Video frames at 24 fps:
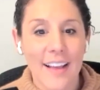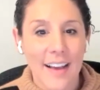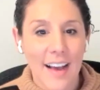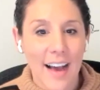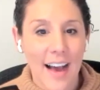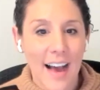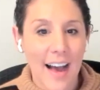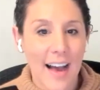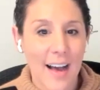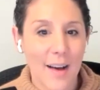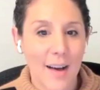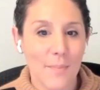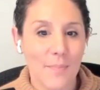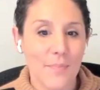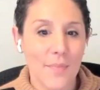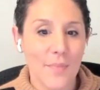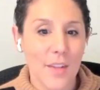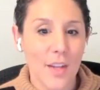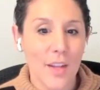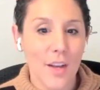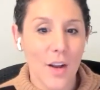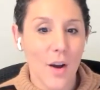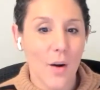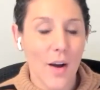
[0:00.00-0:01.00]
um,
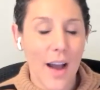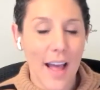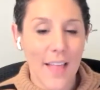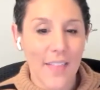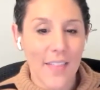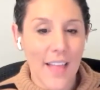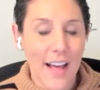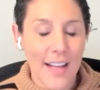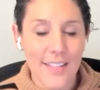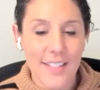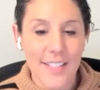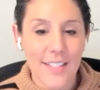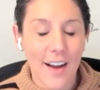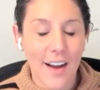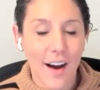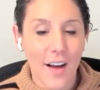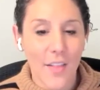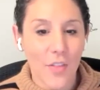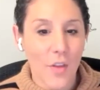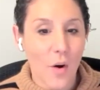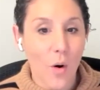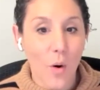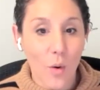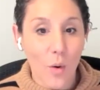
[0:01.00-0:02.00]
you know, and that's
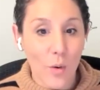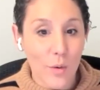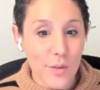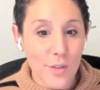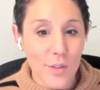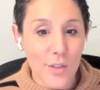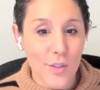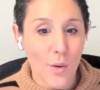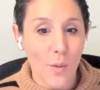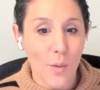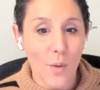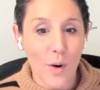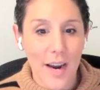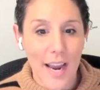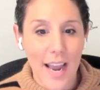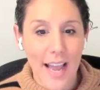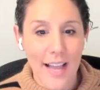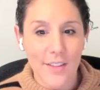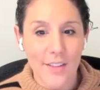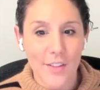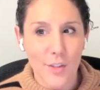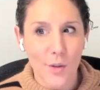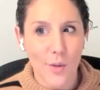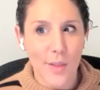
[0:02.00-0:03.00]
not the whole story.
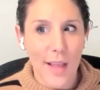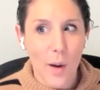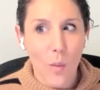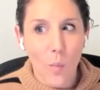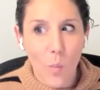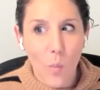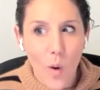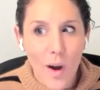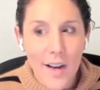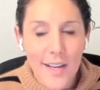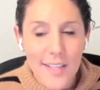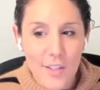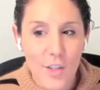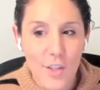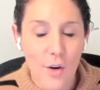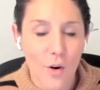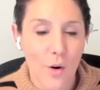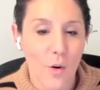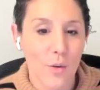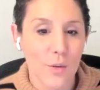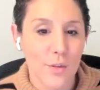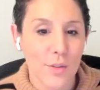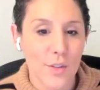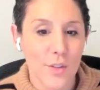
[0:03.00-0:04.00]
And so like, what is your
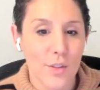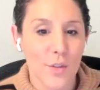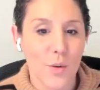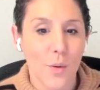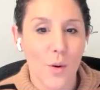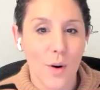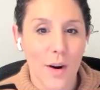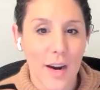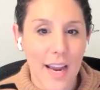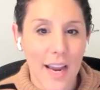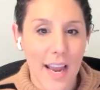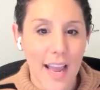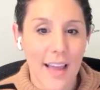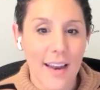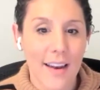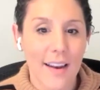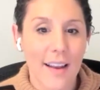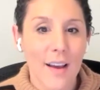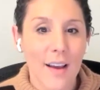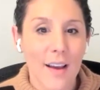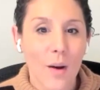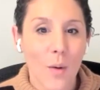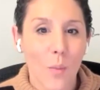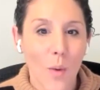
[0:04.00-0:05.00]
whole story
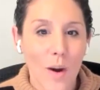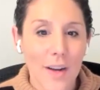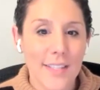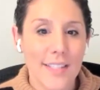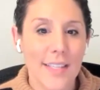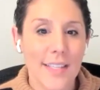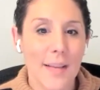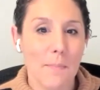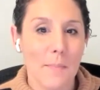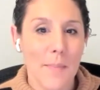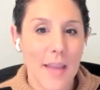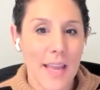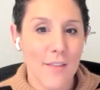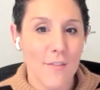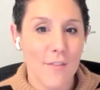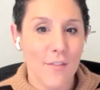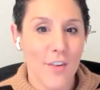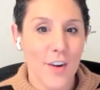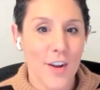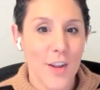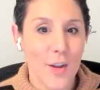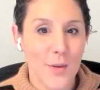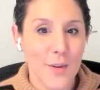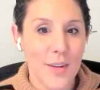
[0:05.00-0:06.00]
and what does it mean
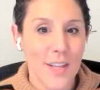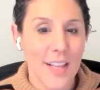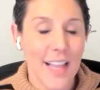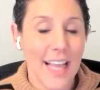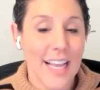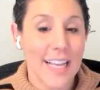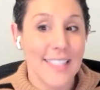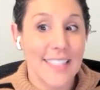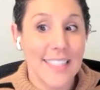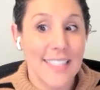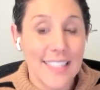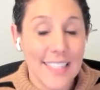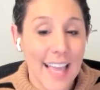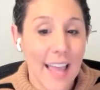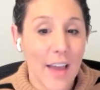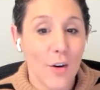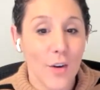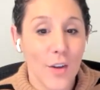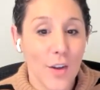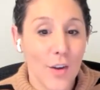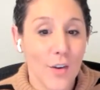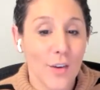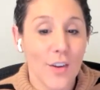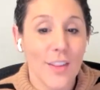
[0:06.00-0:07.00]
for you to like
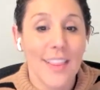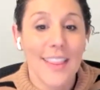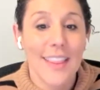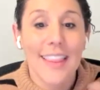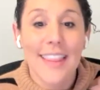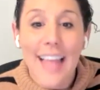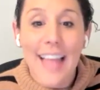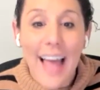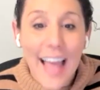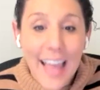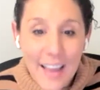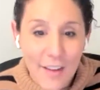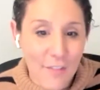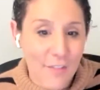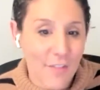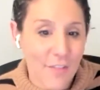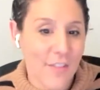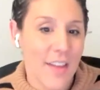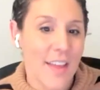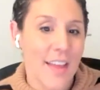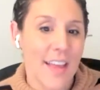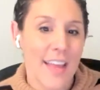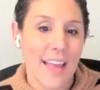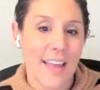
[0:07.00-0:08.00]
scale your life
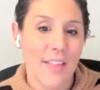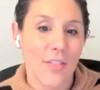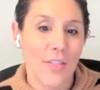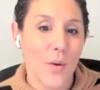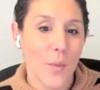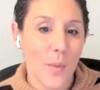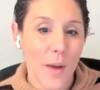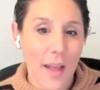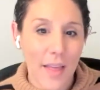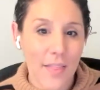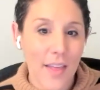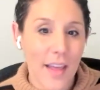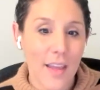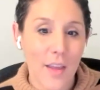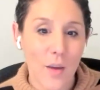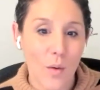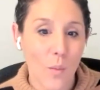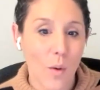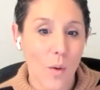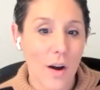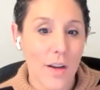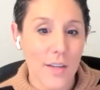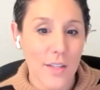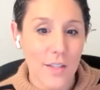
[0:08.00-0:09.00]
in the way that you
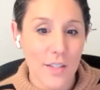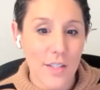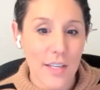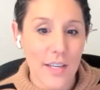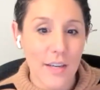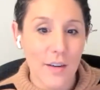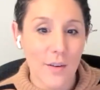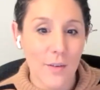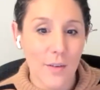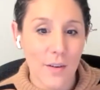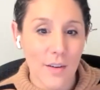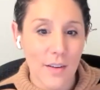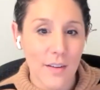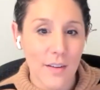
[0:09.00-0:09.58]
want to?